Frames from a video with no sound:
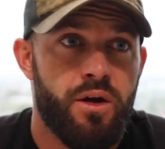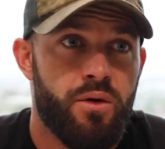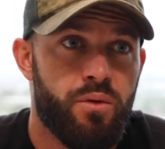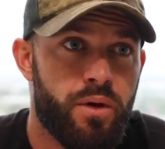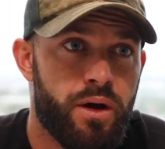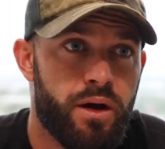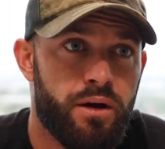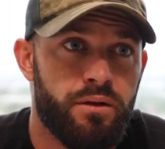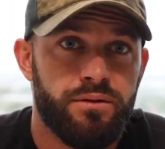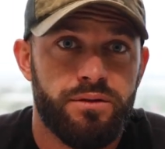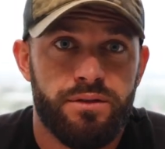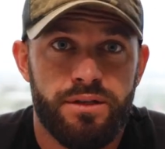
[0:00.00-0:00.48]

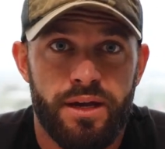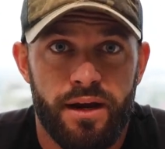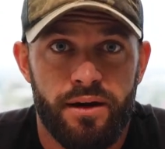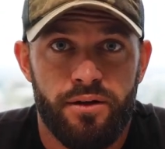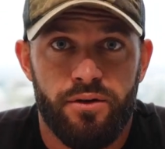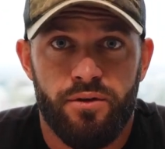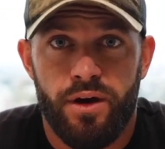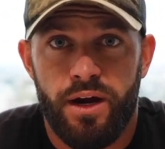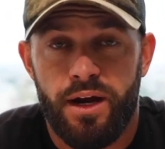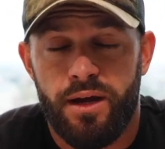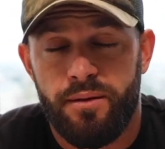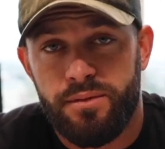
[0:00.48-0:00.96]
well, 10
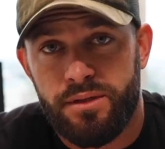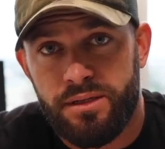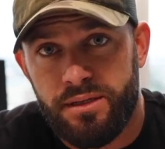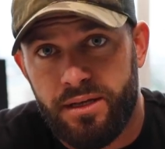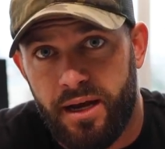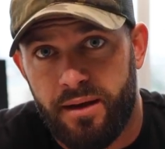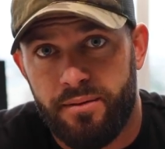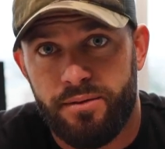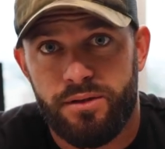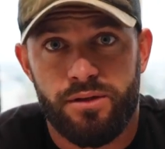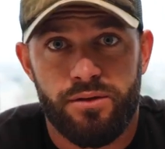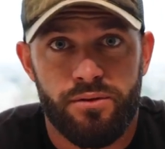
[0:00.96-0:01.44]
grams
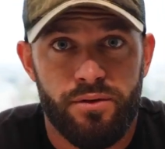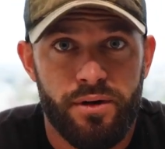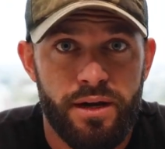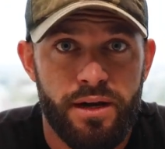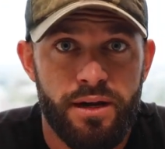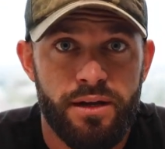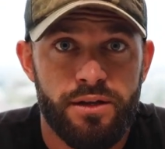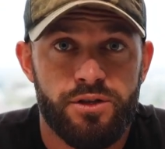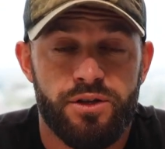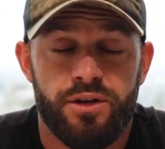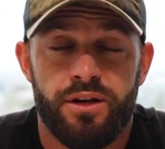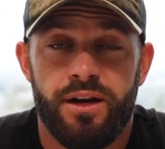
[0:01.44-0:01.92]
times
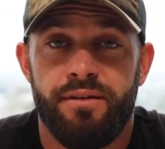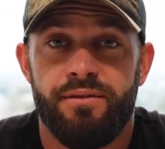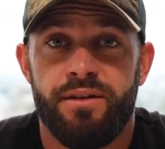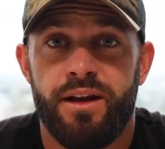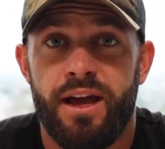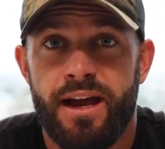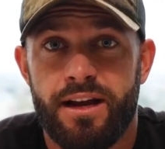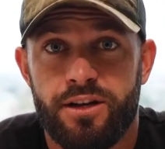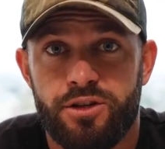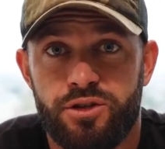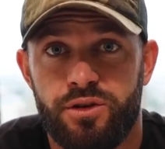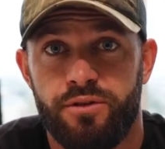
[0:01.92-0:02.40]
3, so you're gonna
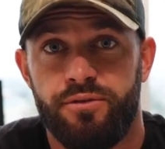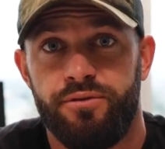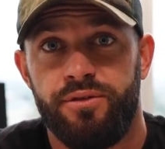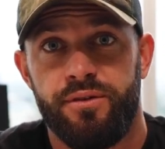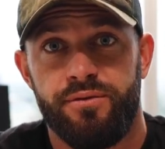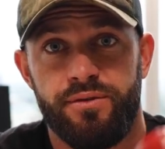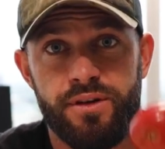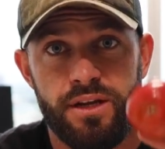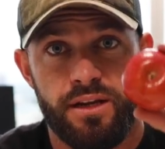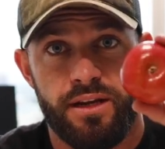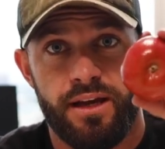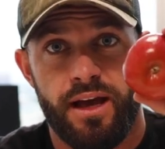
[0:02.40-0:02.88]
have an extra
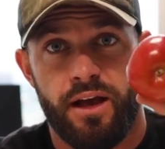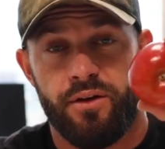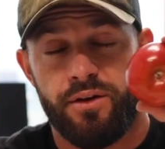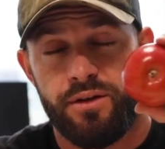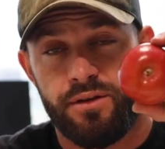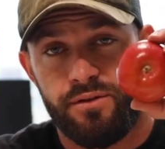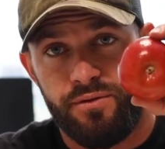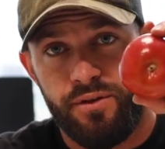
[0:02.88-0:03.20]
15 calories.